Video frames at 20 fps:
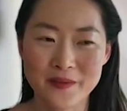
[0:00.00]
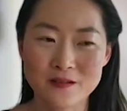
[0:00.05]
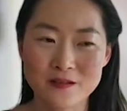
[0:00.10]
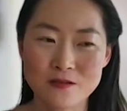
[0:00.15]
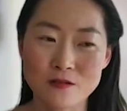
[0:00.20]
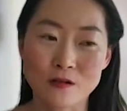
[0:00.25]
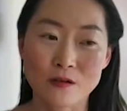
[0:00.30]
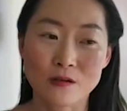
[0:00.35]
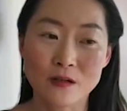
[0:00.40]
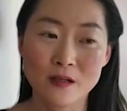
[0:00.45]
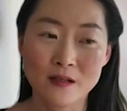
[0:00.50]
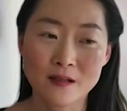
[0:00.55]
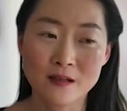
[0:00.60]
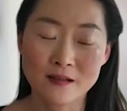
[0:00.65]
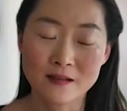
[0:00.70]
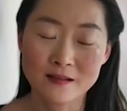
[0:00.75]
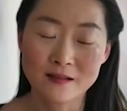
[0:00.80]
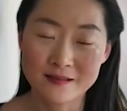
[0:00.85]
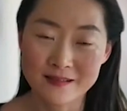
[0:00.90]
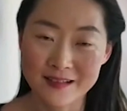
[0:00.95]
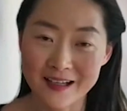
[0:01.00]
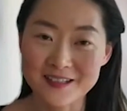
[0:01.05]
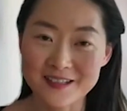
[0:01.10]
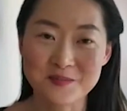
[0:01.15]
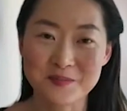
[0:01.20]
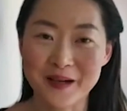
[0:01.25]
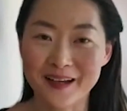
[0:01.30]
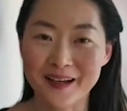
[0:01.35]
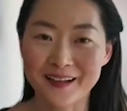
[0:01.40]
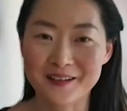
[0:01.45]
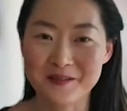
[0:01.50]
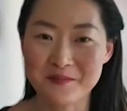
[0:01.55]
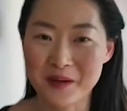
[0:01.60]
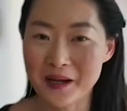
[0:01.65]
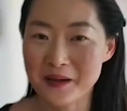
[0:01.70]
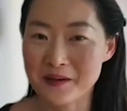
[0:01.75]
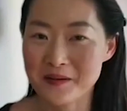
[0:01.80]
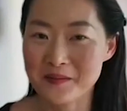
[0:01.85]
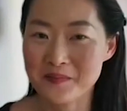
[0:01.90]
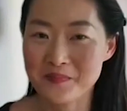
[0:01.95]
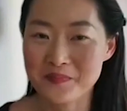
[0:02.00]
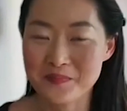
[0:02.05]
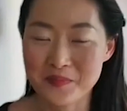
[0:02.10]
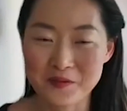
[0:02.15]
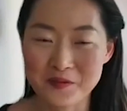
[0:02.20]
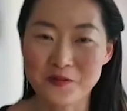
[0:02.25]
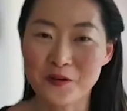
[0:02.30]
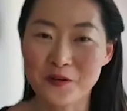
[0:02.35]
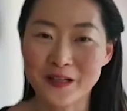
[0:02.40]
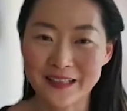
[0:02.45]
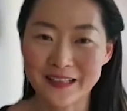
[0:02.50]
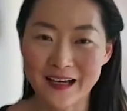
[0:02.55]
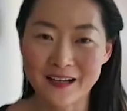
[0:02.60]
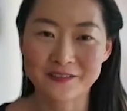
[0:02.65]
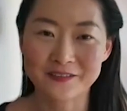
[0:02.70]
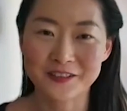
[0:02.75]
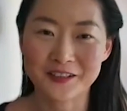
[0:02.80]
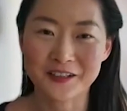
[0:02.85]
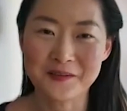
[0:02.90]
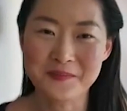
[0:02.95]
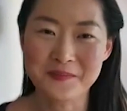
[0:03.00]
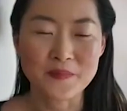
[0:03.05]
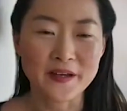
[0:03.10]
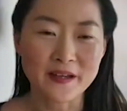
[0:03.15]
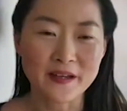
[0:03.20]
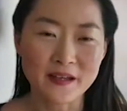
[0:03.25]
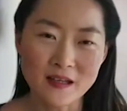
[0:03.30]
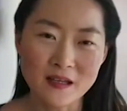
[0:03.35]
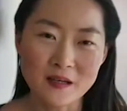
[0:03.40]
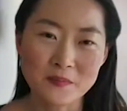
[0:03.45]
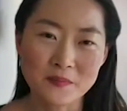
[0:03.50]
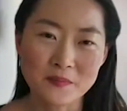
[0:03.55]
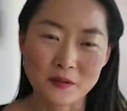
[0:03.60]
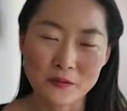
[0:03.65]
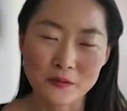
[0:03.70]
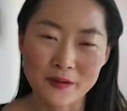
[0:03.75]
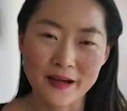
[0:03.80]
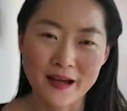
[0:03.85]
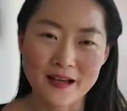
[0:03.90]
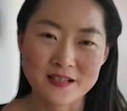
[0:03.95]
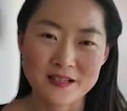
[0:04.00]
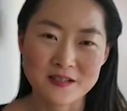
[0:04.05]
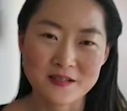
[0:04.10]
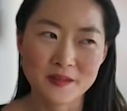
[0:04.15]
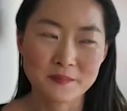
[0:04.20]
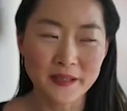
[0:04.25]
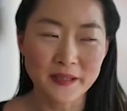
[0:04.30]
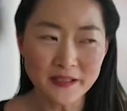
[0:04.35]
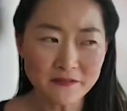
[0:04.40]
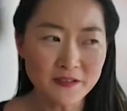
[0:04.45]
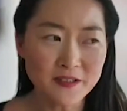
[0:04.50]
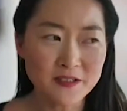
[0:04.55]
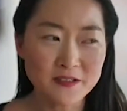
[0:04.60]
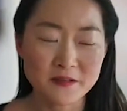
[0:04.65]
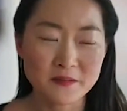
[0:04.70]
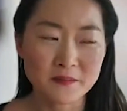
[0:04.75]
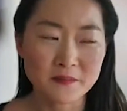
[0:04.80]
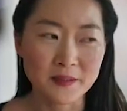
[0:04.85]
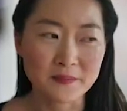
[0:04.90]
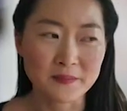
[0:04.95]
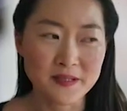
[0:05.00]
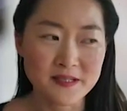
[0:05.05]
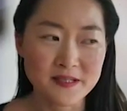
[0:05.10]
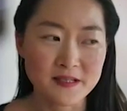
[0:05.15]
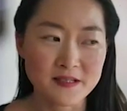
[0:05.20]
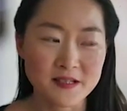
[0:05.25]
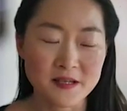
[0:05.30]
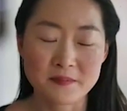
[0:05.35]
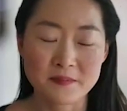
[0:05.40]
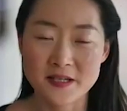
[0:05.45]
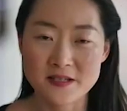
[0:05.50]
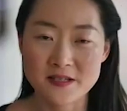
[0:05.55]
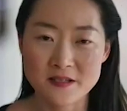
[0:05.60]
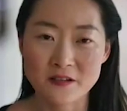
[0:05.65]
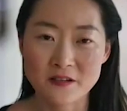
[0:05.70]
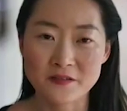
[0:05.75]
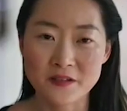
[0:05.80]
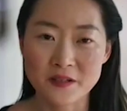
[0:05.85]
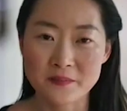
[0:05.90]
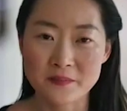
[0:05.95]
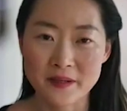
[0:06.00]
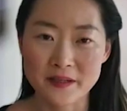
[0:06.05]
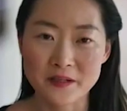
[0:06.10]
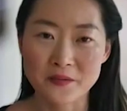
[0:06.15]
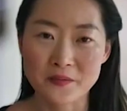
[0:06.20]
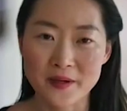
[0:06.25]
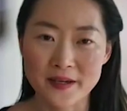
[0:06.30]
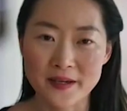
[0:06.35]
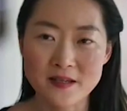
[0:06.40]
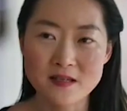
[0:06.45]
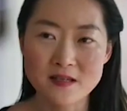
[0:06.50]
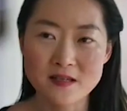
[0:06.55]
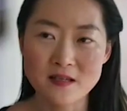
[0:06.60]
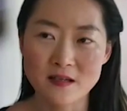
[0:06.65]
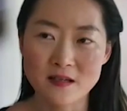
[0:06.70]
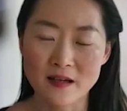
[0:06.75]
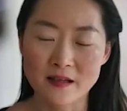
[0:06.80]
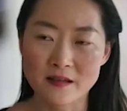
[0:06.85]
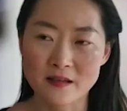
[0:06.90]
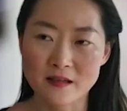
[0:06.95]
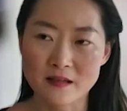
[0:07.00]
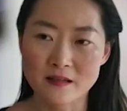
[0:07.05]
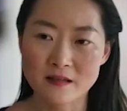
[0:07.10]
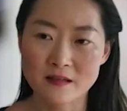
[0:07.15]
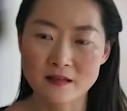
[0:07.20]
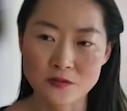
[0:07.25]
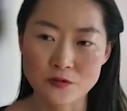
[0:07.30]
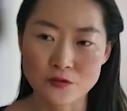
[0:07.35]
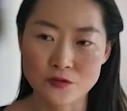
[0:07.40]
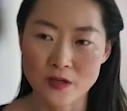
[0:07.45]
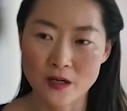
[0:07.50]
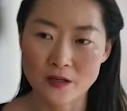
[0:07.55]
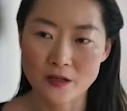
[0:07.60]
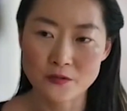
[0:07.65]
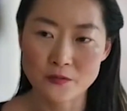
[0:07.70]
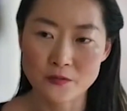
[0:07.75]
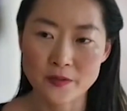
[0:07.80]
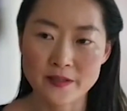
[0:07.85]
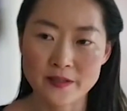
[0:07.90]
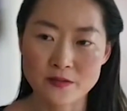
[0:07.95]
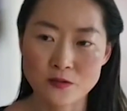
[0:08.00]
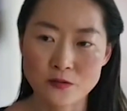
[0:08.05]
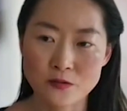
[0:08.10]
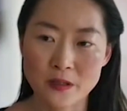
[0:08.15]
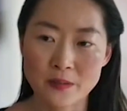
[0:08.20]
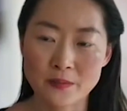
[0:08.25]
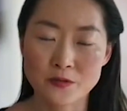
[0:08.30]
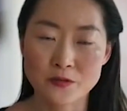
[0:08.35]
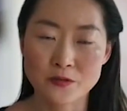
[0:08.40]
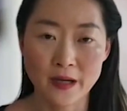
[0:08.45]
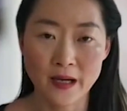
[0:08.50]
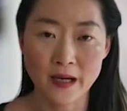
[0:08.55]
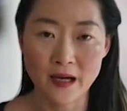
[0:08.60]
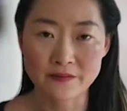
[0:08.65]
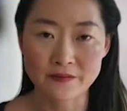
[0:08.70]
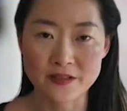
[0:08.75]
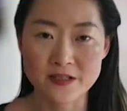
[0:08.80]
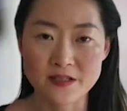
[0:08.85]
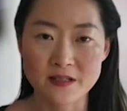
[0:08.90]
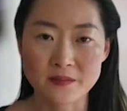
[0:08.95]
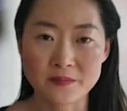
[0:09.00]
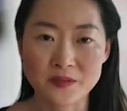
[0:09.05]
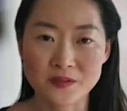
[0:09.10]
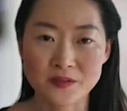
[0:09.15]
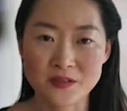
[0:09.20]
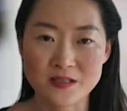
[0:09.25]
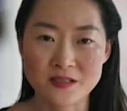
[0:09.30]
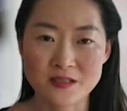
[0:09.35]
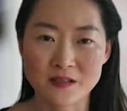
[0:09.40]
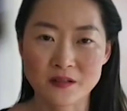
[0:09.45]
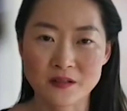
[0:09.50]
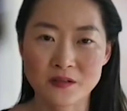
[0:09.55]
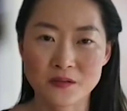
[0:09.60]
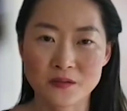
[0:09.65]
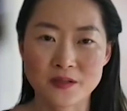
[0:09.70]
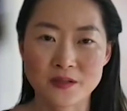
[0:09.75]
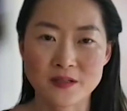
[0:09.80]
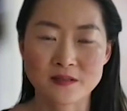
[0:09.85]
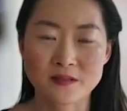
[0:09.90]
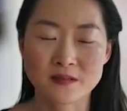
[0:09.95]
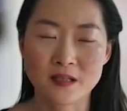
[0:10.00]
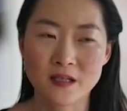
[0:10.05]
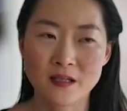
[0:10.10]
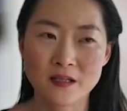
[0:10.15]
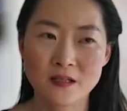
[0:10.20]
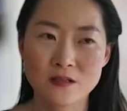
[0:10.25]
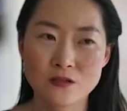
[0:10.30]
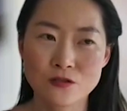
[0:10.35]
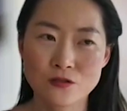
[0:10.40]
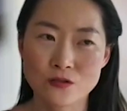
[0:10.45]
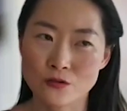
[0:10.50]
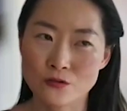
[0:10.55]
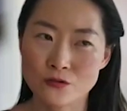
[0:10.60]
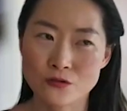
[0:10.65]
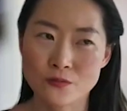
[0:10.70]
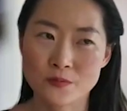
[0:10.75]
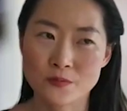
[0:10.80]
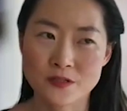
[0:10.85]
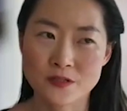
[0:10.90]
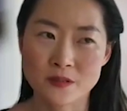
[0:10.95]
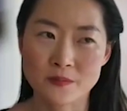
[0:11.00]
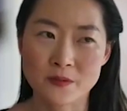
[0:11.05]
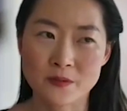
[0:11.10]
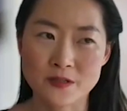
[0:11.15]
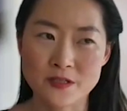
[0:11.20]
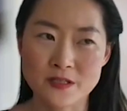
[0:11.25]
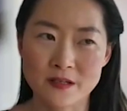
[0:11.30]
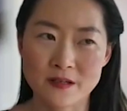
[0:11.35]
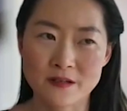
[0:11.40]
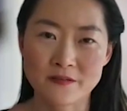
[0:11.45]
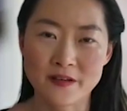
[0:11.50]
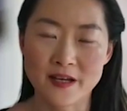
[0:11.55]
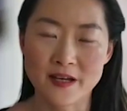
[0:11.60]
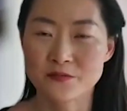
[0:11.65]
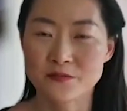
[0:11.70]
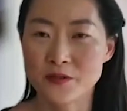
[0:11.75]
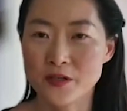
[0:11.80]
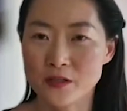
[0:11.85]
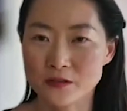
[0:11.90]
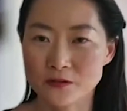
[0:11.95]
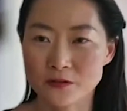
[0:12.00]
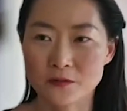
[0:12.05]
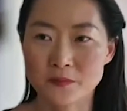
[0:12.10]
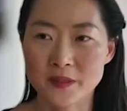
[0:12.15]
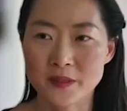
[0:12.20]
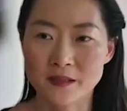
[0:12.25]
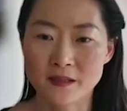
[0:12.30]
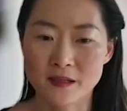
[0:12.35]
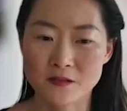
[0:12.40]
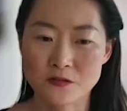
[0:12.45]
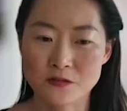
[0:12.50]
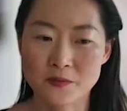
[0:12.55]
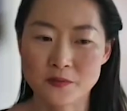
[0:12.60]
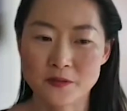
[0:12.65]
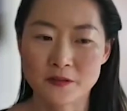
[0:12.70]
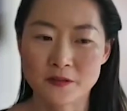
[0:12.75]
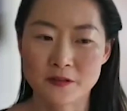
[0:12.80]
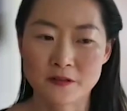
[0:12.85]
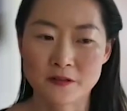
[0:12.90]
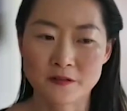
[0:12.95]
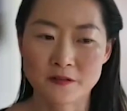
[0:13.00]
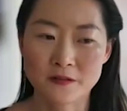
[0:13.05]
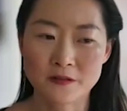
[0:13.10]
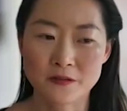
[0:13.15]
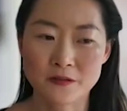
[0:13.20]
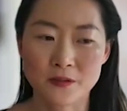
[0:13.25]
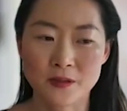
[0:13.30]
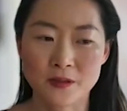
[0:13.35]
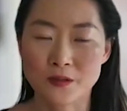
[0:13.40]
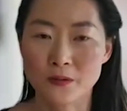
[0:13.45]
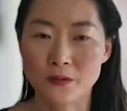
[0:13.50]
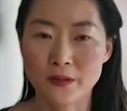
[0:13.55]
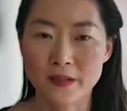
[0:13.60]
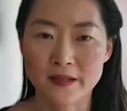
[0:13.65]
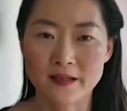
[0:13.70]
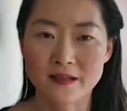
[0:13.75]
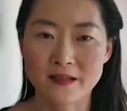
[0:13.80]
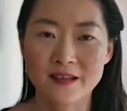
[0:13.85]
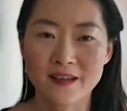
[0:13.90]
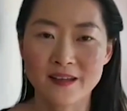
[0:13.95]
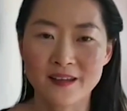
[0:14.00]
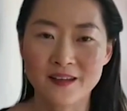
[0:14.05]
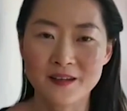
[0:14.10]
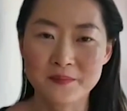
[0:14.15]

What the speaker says: So that's my before and after. The AA program has benefited my business and myself in many ways. I think to start with, to able to have this community who is so super supportive. As we all know, being an entrepreneur, you are lonely.